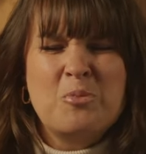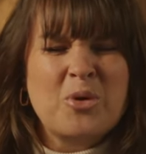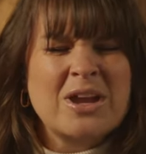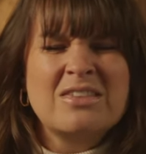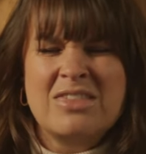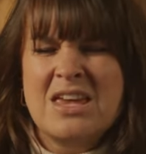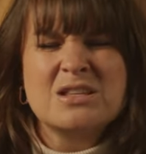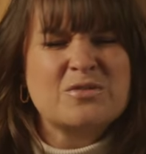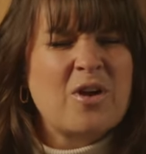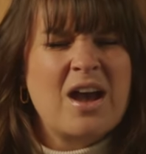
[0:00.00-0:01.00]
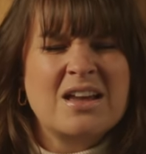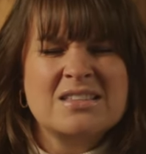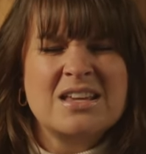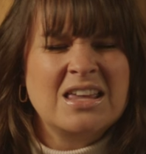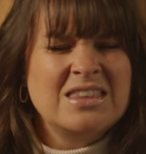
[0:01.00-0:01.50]
bring things for
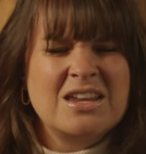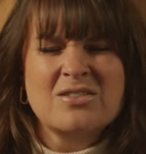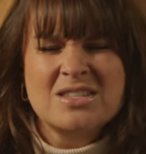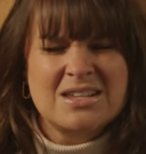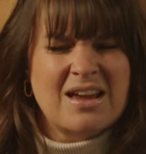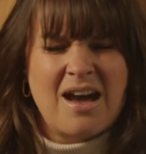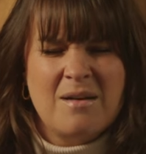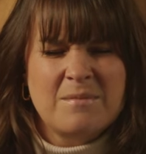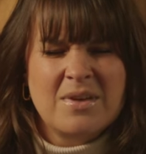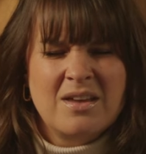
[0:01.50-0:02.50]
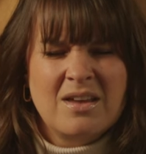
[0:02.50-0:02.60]
us in years to come.